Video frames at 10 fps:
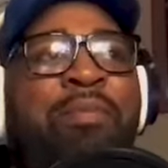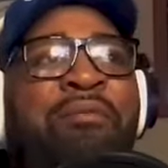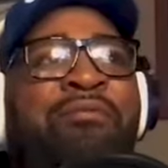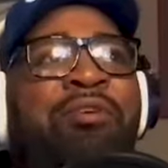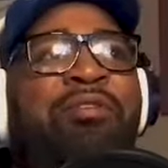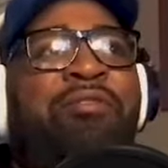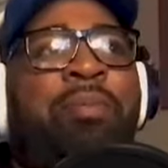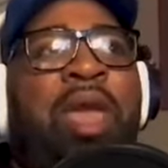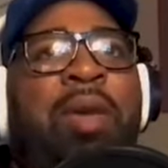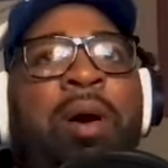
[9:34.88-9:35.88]
first film
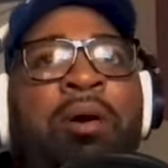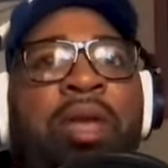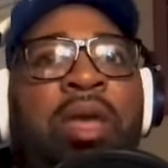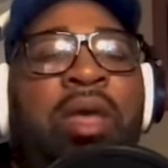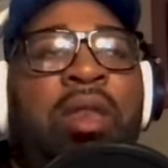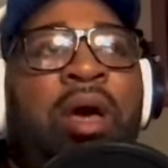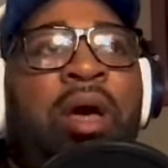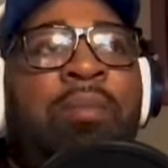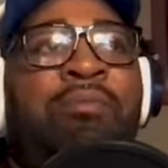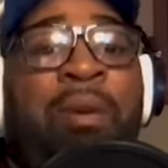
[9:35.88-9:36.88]
came out in
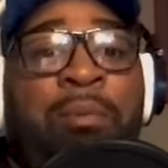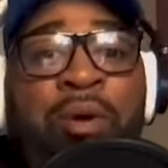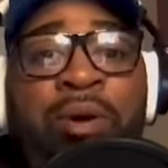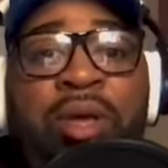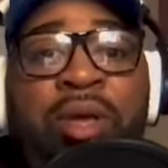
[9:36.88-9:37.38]
February.